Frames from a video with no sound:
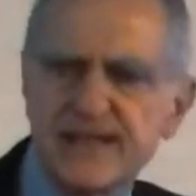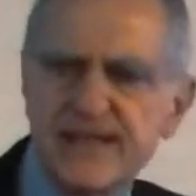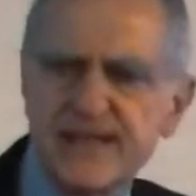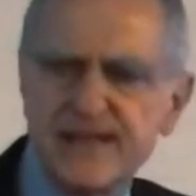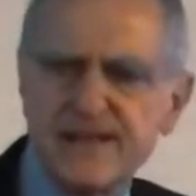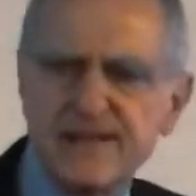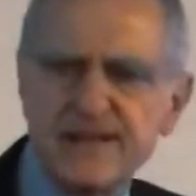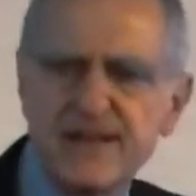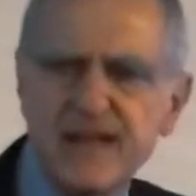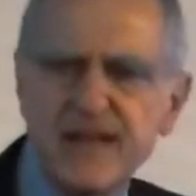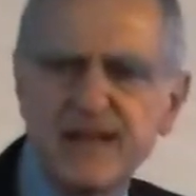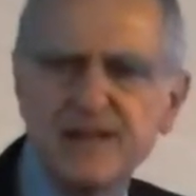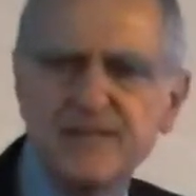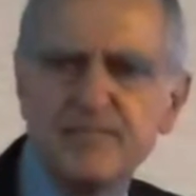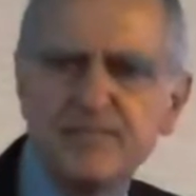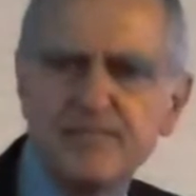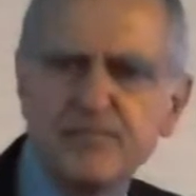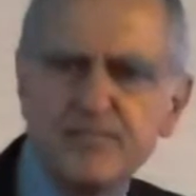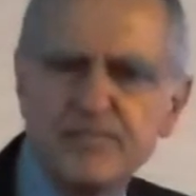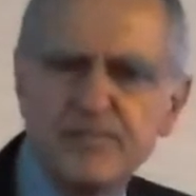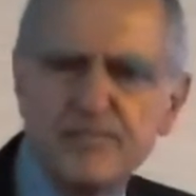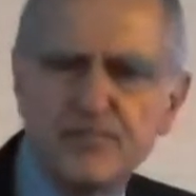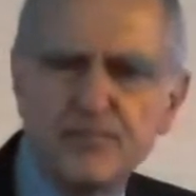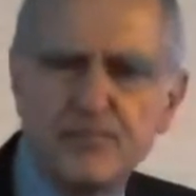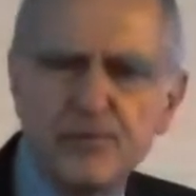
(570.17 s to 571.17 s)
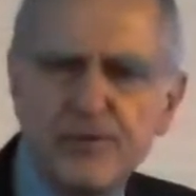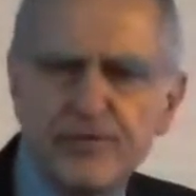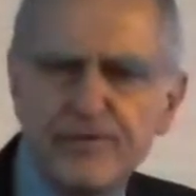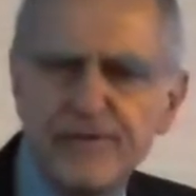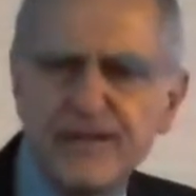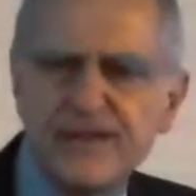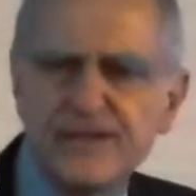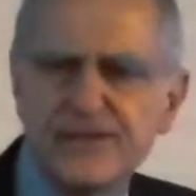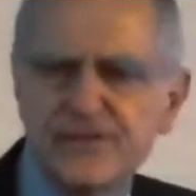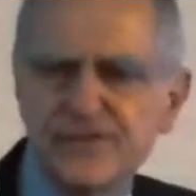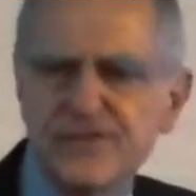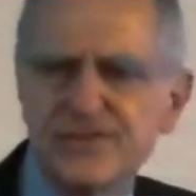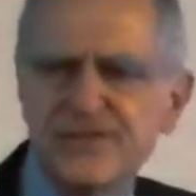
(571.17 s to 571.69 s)
and
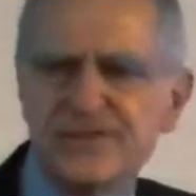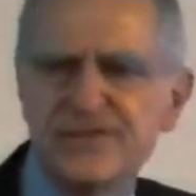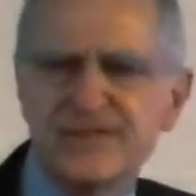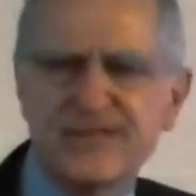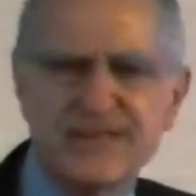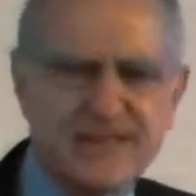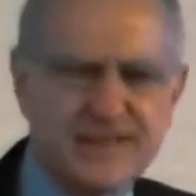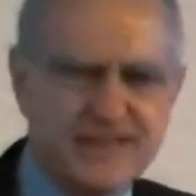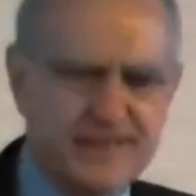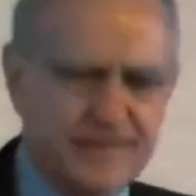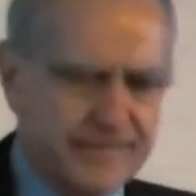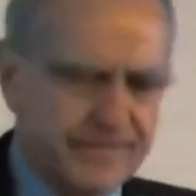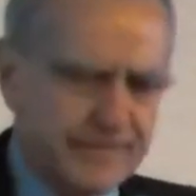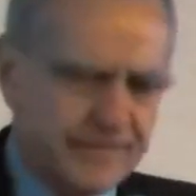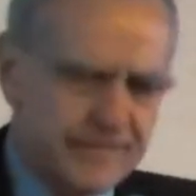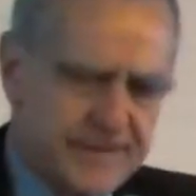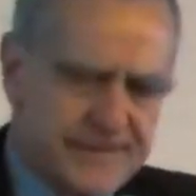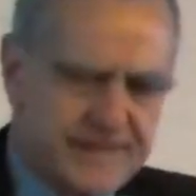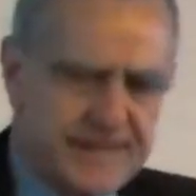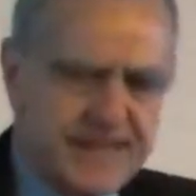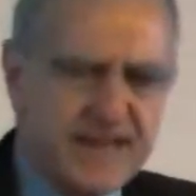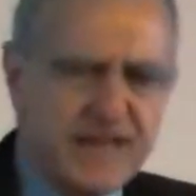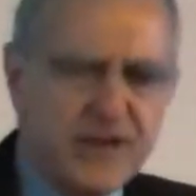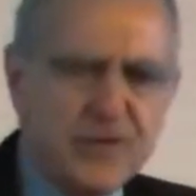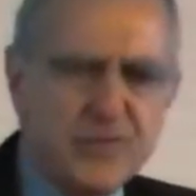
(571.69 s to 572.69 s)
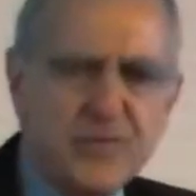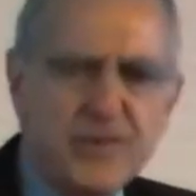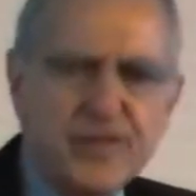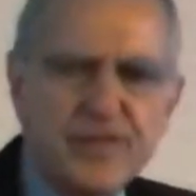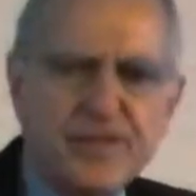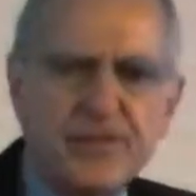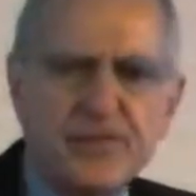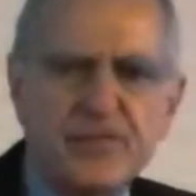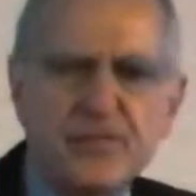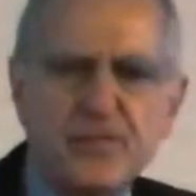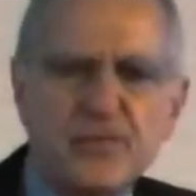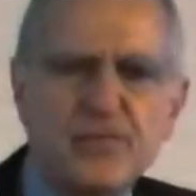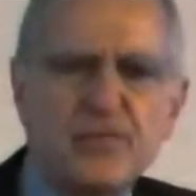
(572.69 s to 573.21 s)
professors visiting
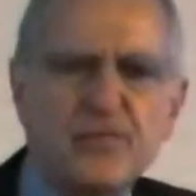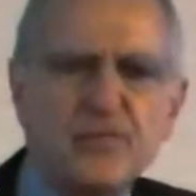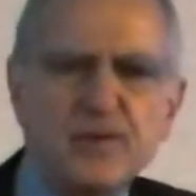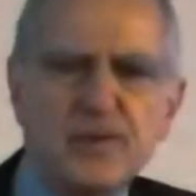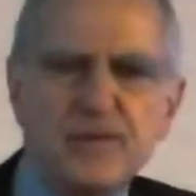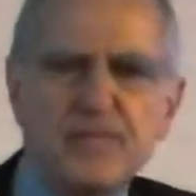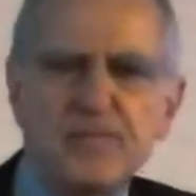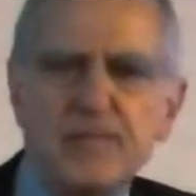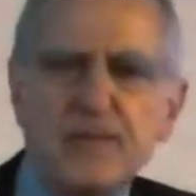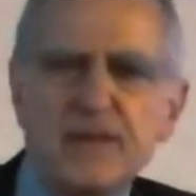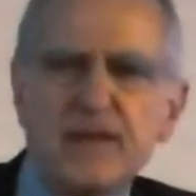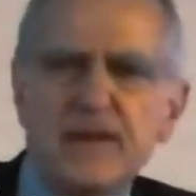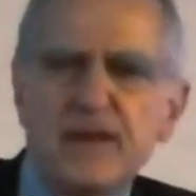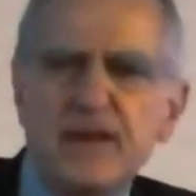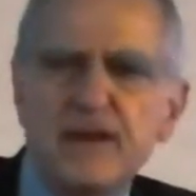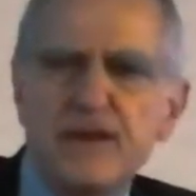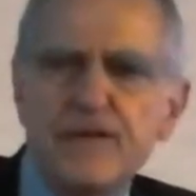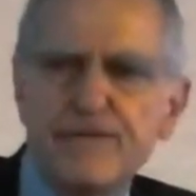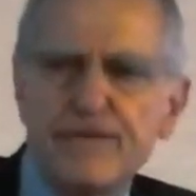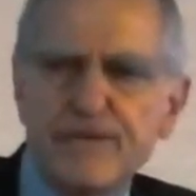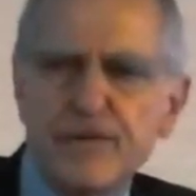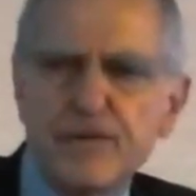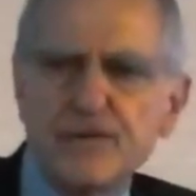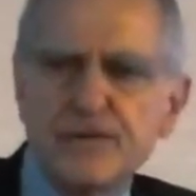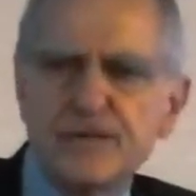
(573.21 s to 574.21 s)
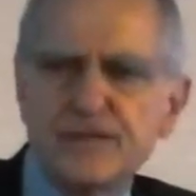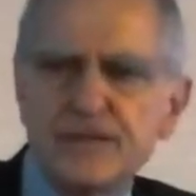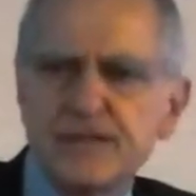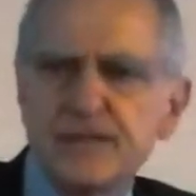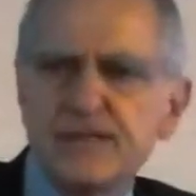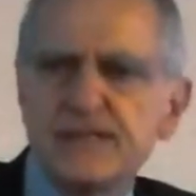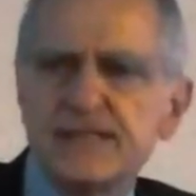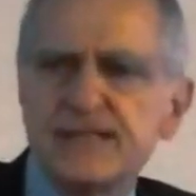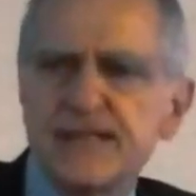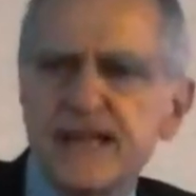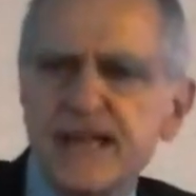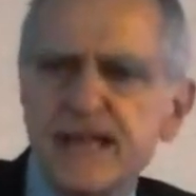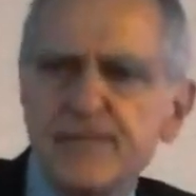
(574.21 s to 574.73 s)
with folks in
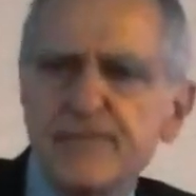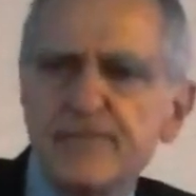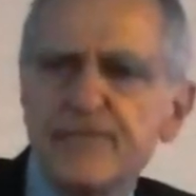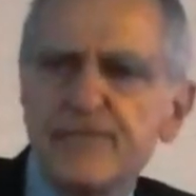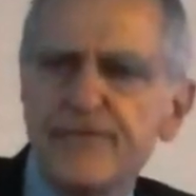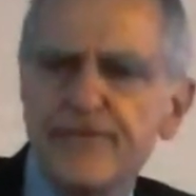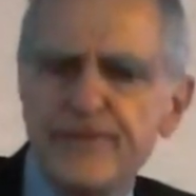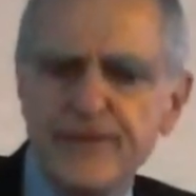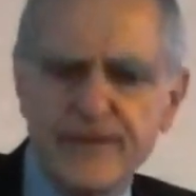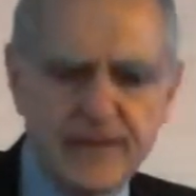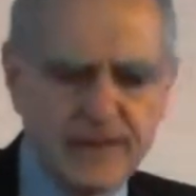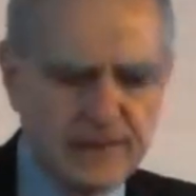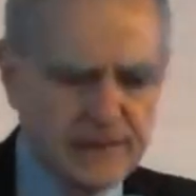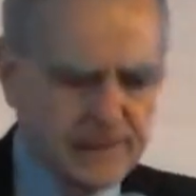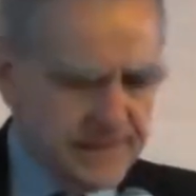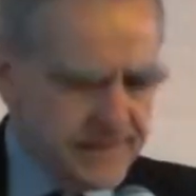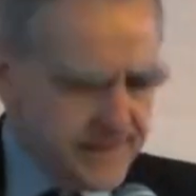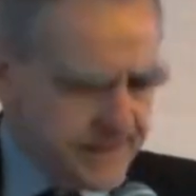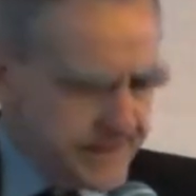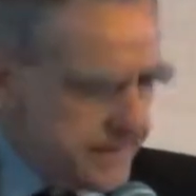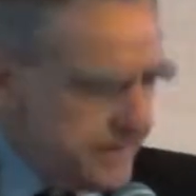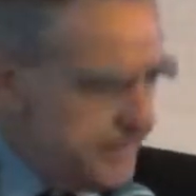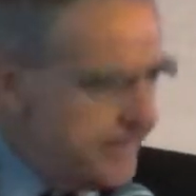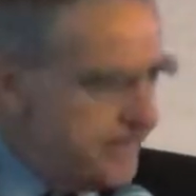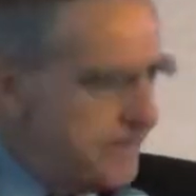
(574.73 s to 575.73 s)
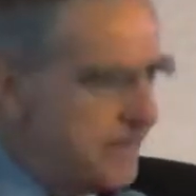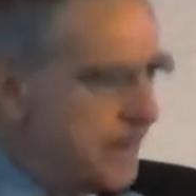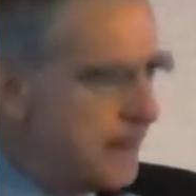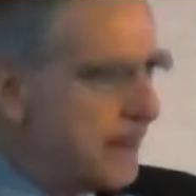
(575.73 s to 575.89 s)
the same fields.